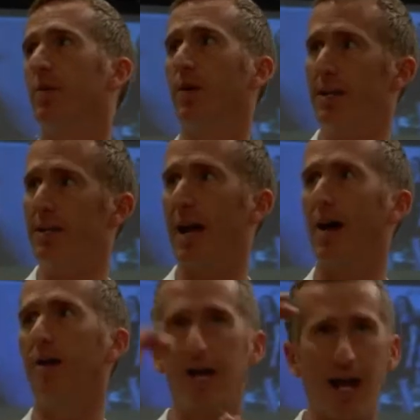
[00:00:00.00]
written
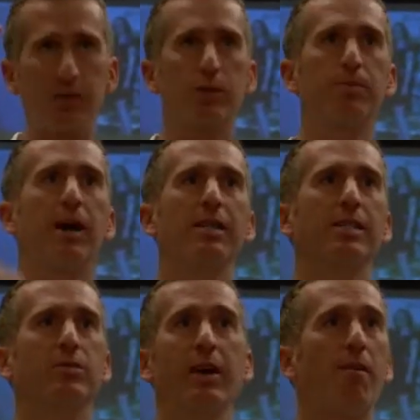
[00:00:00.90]
down, an actual
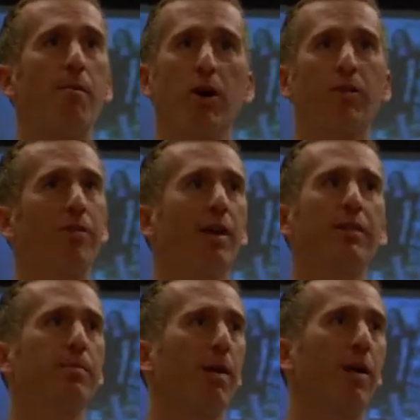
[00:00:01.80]
process. We have a book for every
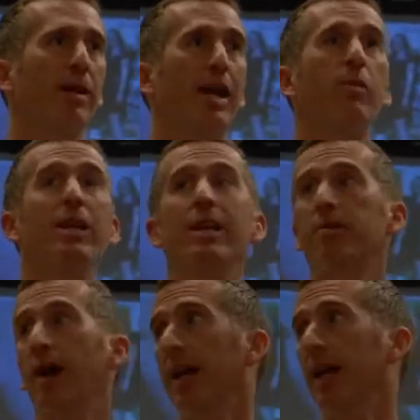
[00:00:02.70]
department, and we didn't
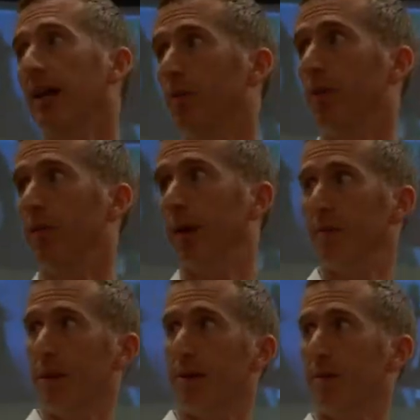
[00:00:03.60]
write it. We, by meaning